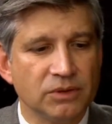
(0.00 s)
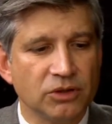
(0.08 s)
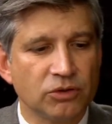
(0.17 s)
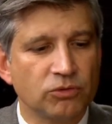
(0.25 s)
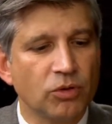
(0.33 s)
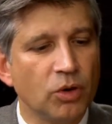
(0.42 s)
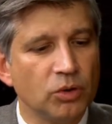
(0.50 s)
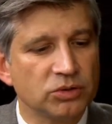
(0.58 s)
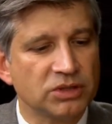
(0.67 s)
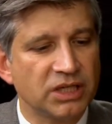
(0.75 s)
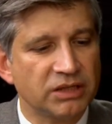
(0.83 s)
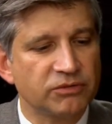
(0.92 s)
the
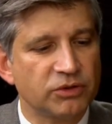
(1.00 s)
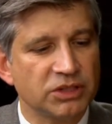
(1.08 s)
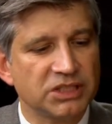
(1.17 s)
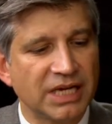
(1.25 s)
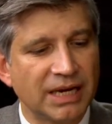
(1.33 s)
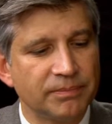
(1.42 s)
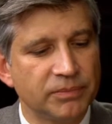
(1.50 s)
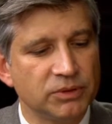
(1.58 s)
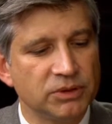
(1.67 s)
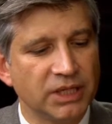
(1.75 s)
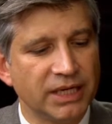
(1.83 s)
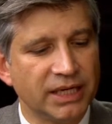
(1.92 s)
roles that, for
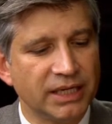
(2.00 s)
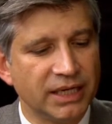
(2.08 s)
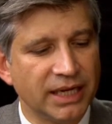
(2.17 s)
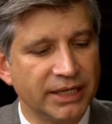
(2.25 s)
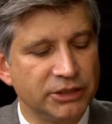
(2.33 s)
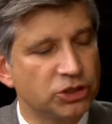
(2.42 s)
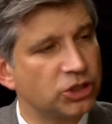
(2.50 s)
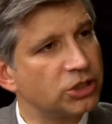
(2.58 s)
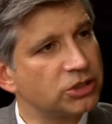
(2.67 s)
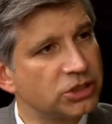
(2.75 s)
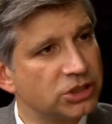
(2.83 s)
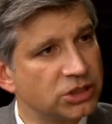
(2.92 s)
example, a
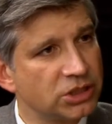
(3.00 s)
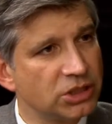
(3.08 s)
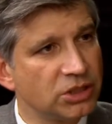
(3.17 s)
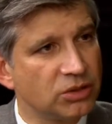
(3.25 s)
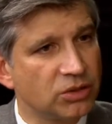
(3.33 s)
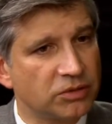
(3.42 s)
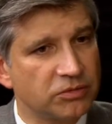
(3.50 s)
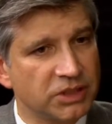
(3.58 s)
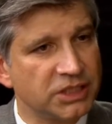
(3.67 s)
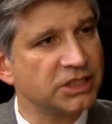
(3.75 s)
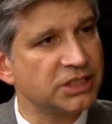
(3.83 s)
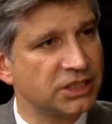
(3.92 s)
church or a
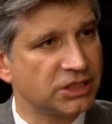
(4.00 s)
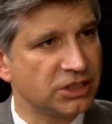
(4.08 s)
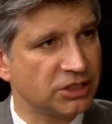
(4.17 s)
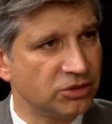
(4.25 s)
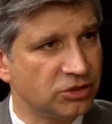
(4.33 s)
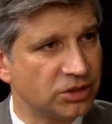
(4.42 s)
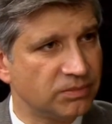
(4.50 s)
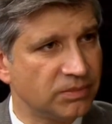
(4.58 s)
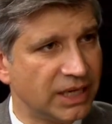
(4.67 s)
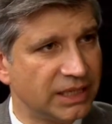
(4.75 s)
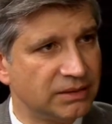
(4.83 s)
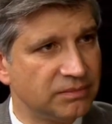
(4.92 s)
religious institution
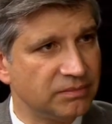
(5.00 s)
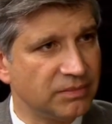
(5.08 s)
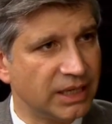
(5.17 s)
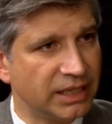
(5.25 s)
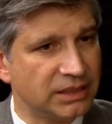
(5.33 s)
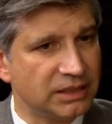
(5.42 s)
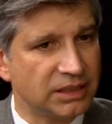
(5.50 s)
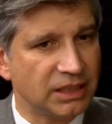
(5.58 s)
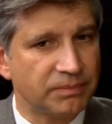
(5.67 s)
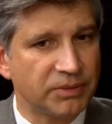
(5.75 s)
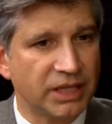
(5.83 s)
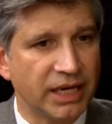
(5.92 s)
might
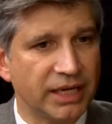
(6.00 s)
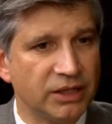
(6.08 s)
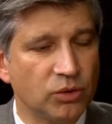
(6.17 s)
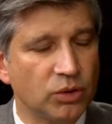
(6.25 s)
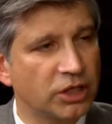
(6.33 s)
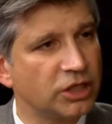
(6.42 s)
play, or a